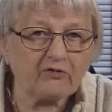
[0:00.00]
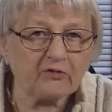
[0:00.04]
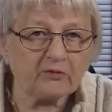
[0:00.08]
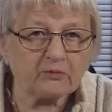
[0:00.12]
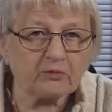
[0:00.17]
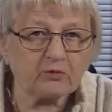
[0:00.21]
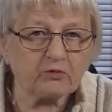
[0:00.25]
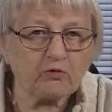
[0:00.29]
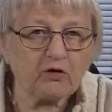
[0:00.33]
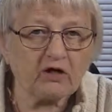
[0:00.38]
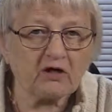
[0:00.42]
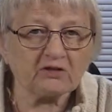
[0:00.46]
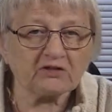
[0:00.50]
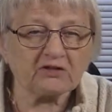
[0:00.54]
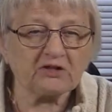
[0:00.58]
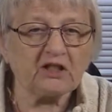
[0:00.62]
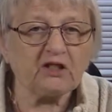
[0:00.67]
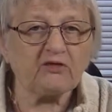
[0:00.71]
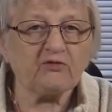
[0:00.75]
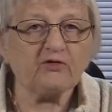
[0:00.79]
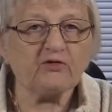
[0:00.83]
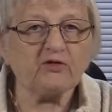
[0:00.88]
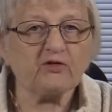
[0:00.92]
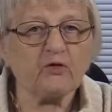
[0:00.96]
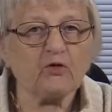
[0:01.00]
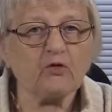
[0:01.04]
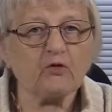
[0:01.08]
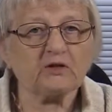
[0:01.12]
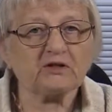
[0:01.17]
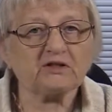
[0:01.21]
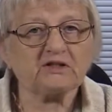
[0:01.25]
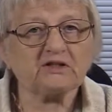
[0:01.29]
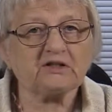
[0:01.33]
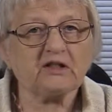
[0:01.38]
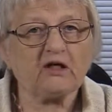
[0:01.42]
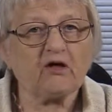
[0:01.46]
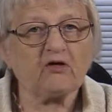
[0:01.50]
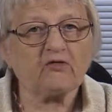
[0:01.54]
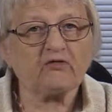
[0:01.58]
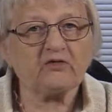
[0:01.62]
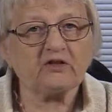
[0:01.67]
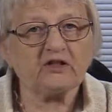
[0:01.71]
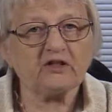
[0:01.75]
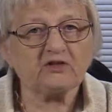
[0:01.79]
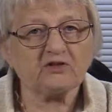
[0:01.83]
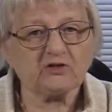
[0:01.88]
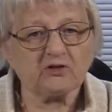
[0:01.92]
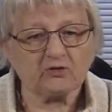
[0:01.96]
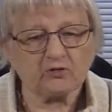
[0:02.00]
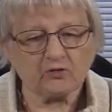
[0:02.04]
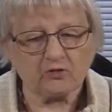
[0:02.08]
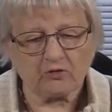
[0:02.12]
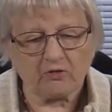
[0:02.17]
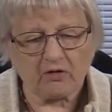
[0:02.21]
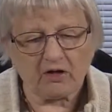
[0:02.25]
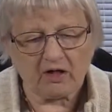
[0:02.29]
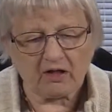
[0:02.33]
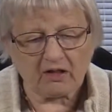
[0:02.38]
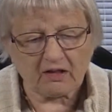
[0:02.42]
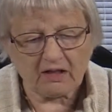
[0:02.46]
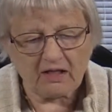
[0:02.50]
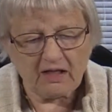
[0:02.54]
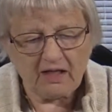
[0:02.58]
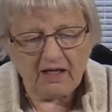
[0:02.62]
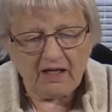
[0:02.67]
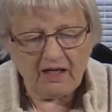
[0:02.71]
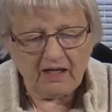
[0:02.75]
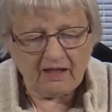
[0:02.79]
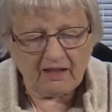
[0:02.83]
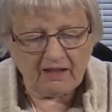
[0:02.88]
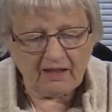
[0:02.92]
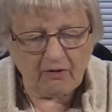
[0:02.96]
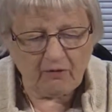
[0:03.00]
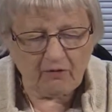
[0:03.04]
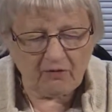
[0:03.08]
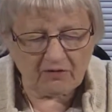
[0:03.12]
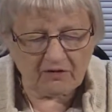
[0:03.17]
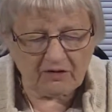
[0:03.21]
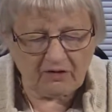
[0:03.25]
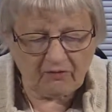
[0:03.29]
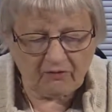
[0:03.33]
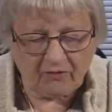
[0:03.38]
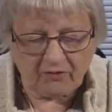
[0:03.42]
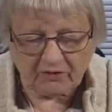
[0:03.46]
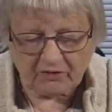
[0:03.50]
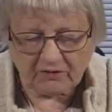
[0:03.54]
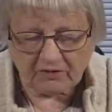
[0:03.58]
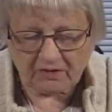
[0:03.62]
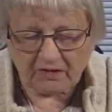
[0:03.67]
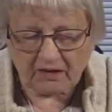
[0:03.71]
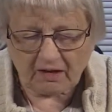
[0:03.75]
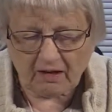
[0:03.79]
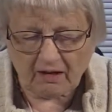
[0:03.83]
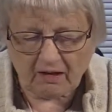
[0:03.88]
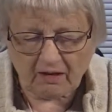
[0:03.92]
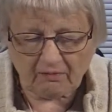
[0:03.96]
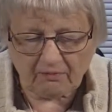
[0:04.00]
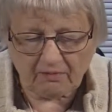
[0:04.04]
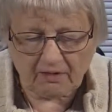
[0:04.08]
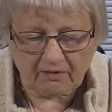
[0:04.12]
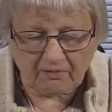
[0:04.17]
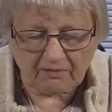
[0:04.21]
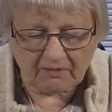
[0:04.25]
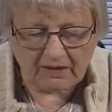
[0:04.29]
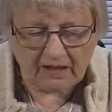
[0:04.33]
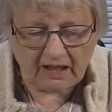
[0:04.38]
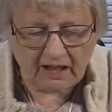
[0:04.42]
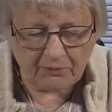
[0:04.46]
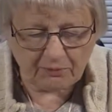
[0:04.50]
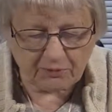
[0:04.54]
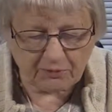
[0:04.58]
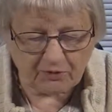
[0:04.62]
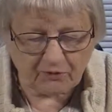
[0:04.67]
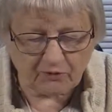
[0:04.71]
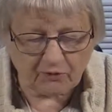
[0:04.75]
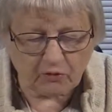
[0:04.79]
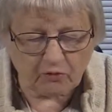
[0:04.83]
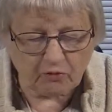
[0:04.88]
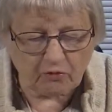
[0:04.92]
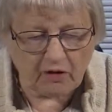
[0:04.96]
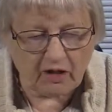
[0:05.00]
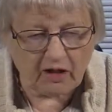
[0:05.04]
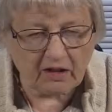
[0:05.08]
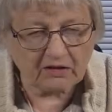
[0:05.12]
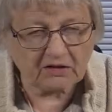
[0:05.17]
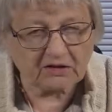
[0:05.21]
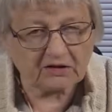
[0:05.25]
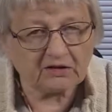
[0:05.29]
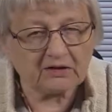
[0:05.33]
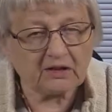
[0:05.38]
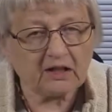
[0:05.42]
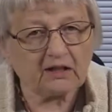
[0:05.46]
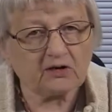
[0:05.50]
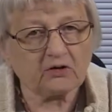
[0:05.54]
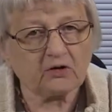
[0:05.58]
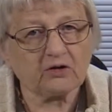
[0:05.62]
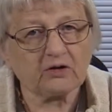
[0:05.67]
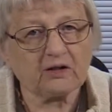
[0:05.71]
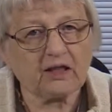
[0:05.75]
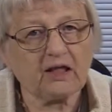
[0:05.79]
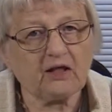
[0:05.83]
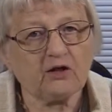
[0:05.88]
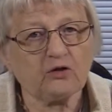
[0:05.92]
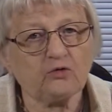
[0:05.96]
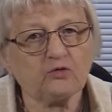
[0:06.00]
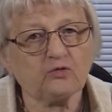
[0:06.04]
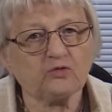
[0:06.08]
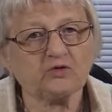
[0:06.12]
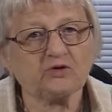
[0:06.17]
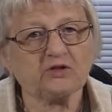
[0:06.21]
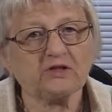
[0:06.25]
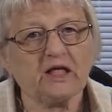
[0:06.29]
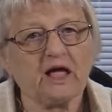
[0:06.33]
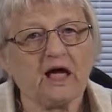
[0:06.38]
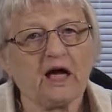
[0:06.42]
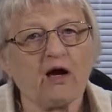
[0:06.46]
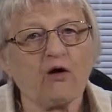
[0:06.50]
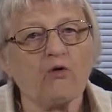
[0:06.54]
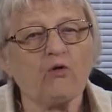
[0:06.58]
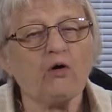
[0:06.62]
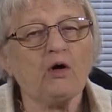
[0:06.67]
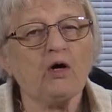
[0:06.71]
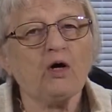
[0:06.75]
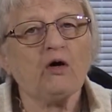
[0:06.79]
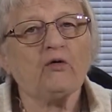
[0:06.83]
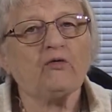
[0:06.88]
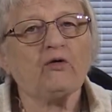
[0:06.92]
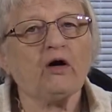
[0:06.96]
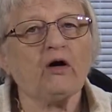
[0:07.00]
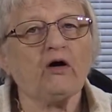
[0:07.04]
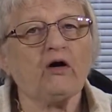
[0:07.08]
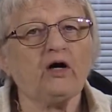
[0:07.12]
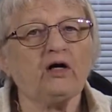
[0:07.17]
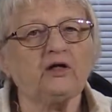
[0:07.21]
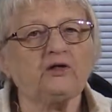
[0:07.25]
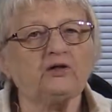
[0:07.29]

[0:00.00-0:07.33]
from drugs, even though itself is a drug. There are different uh, types of drugs that they use now uh,